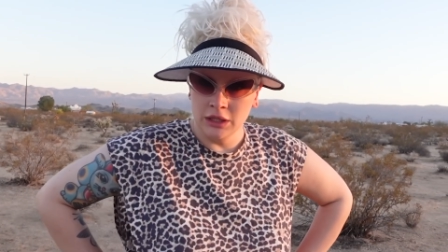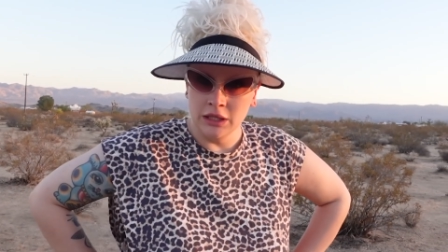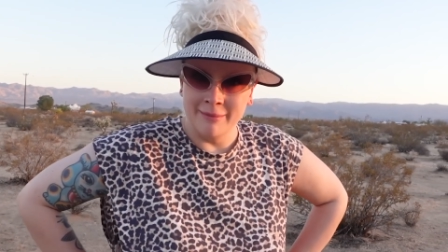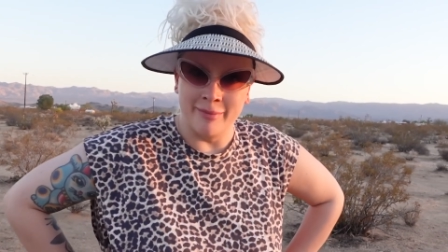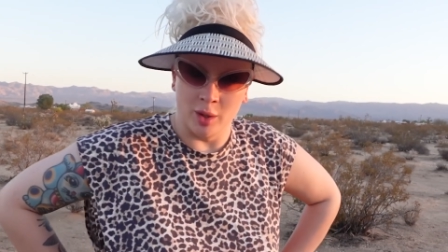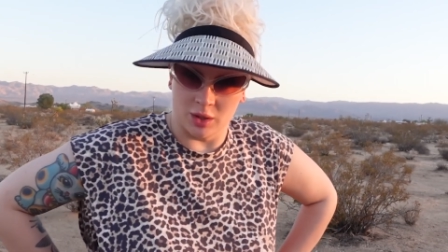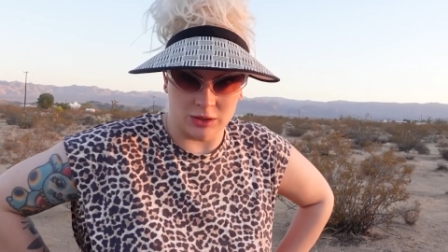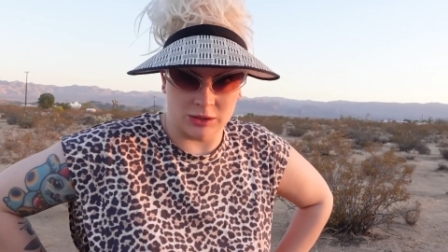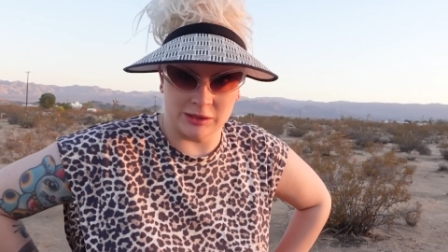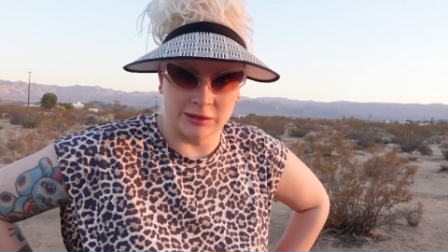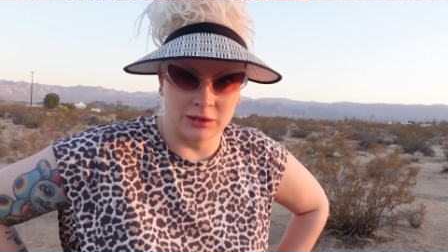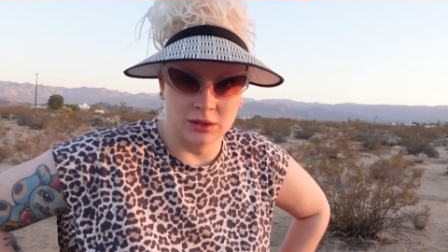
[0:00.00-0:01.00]
And I'm
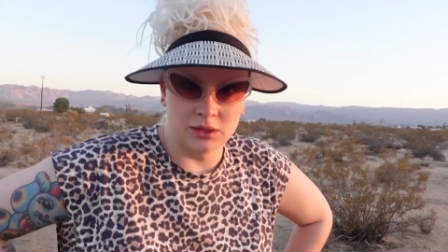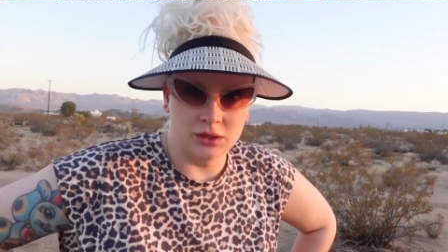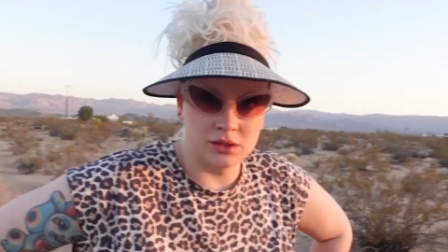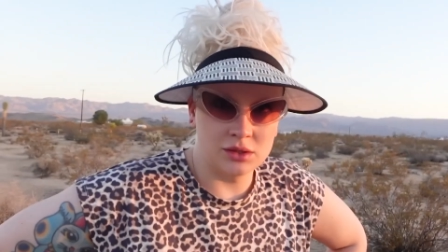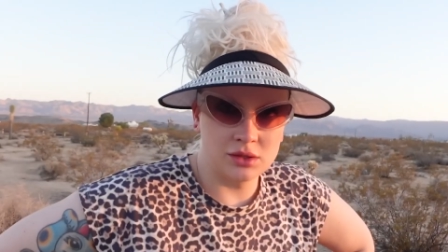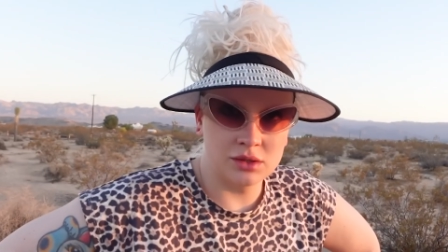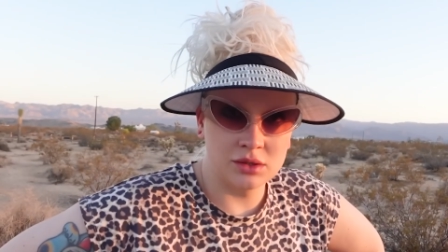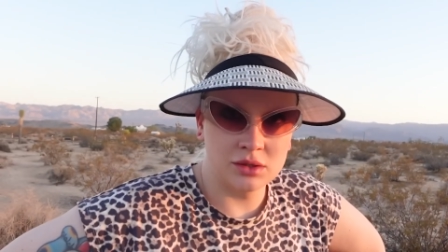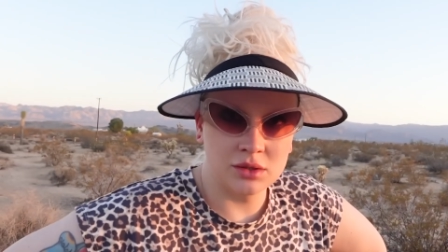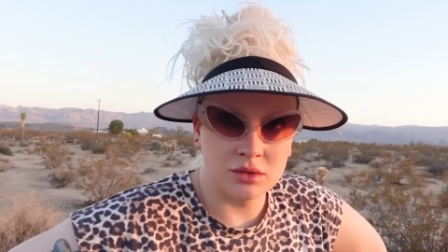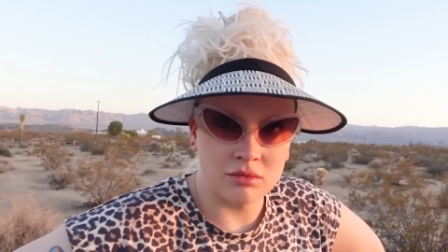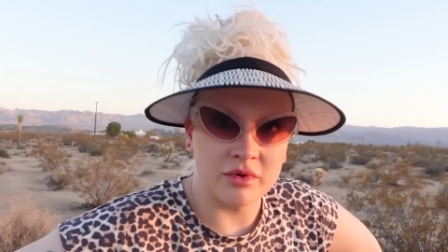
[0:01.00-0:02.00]
like,
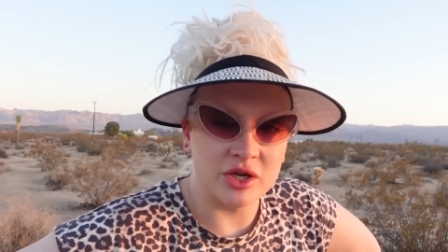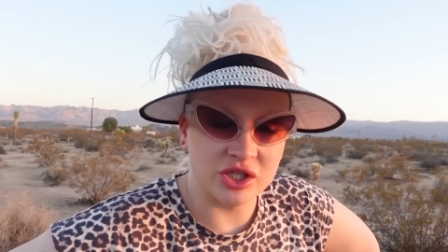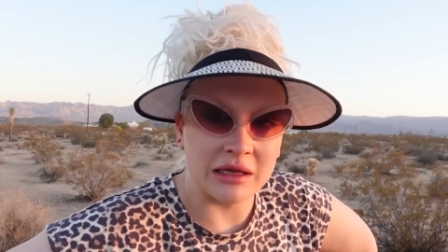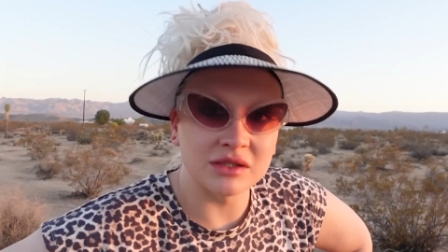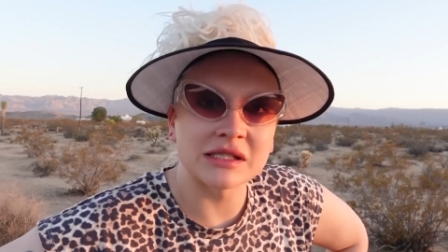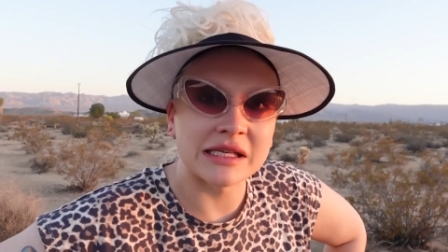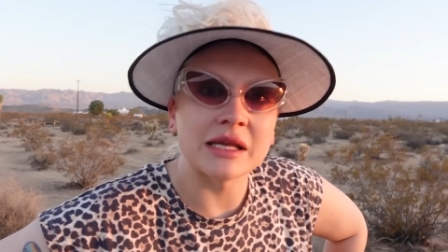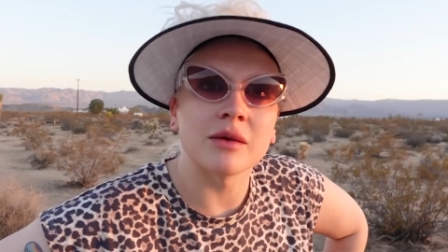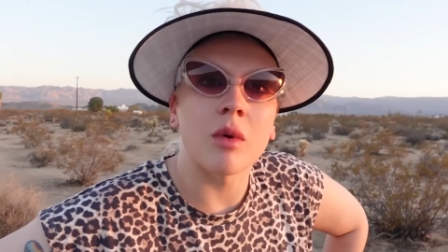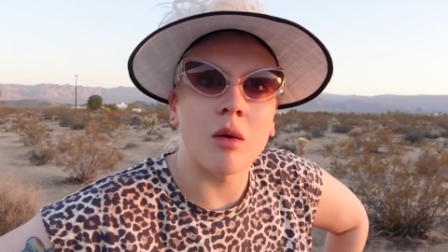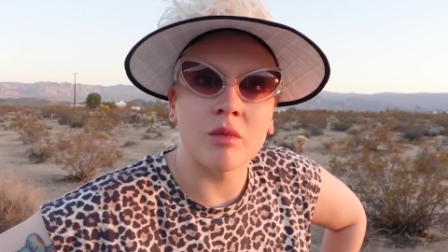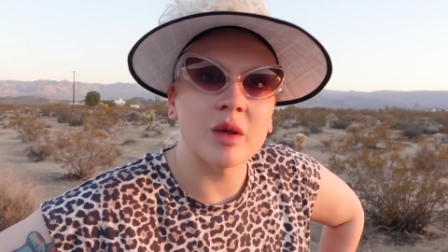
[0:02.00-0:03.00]
panicking,
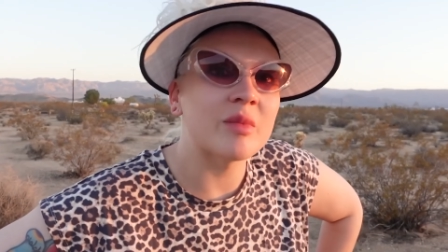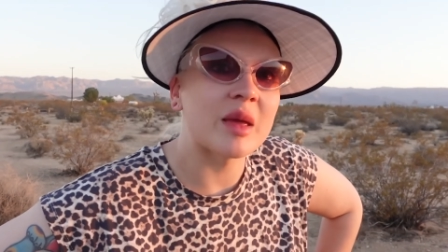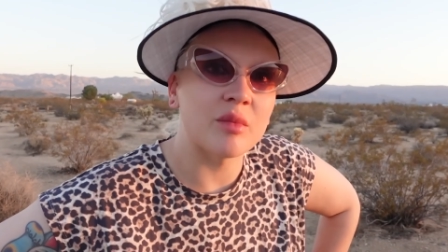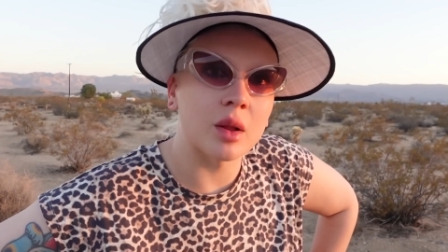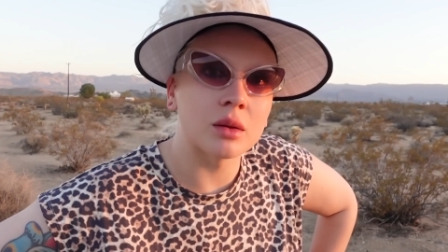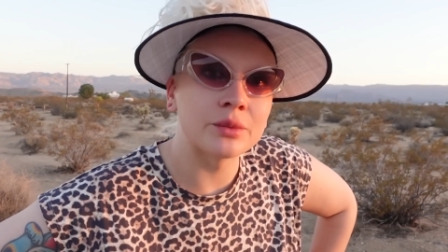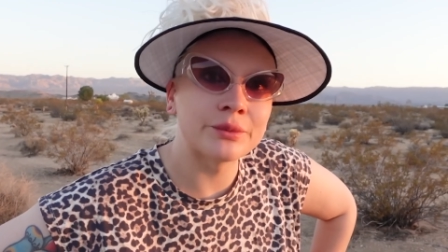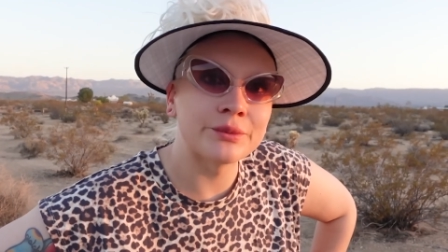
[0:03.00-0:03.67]
like it's like I've not